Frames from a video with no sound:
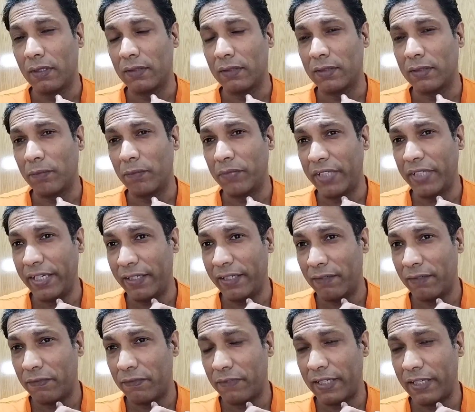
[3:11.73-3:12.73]
some
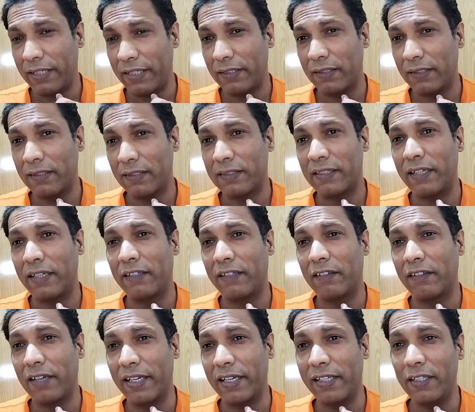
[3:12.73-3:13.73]
TDF fighters
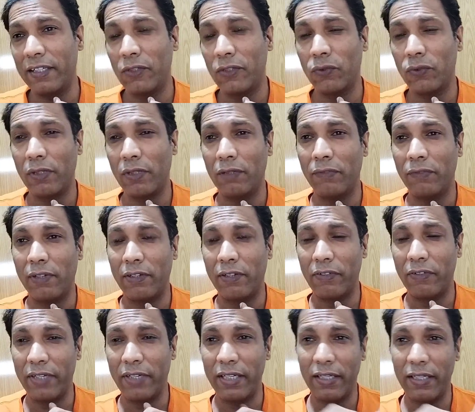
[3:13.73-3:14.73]
had tried to
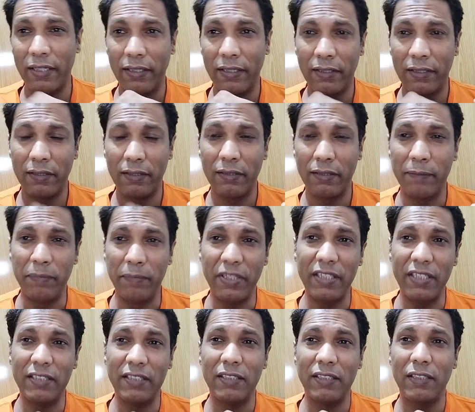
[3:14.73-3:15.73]
infiltrate
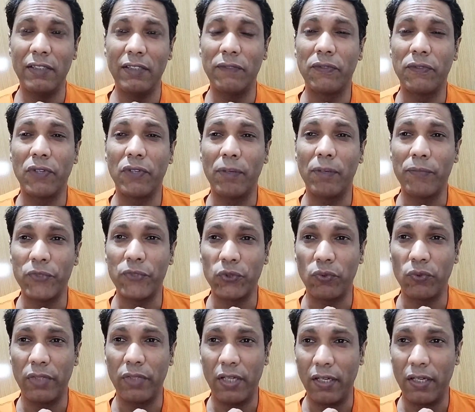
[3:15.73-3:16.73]
BG from
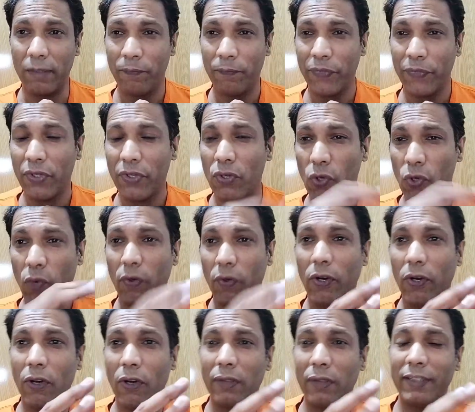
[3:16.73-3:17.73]
Sudan.
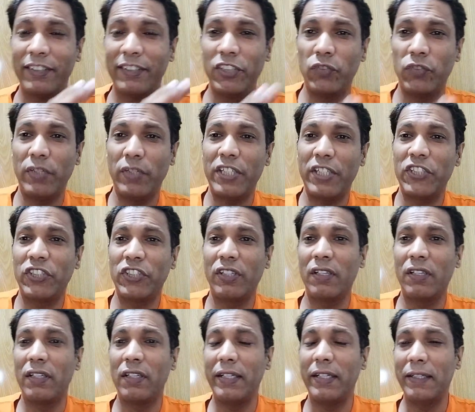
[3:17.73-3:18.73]
Overall, the
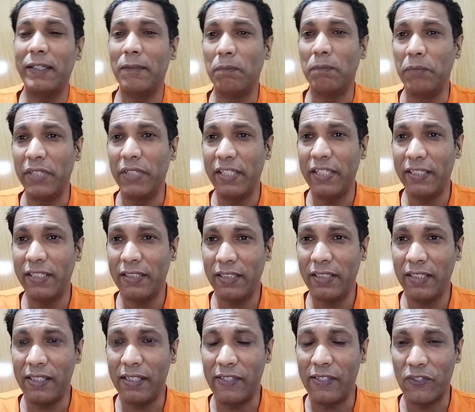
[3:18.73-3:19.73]
situation in
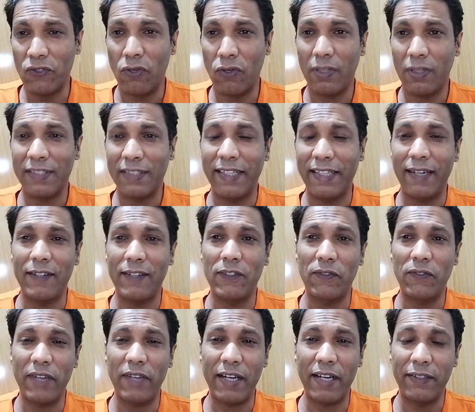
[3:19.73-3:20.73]
BG is not
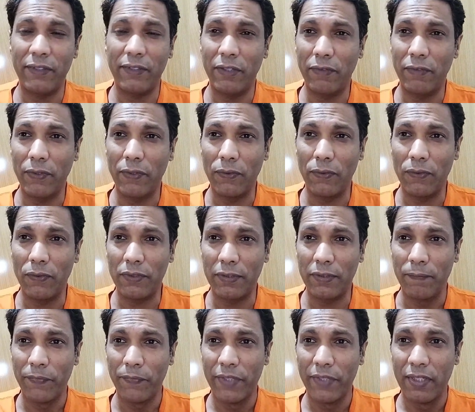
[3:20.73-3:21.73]
satisfactory,
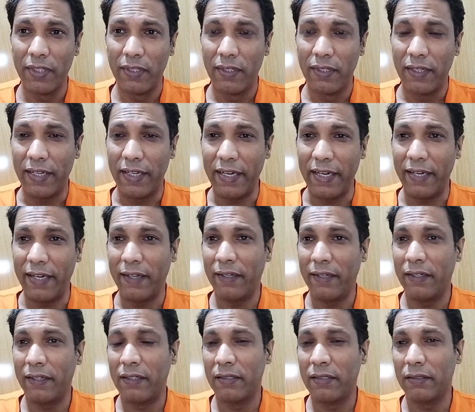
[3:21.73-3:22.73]
viewers.
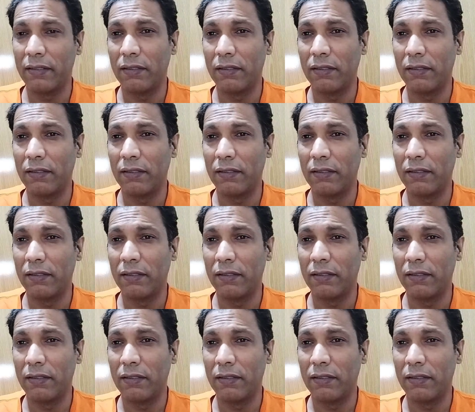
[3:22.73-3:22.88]
And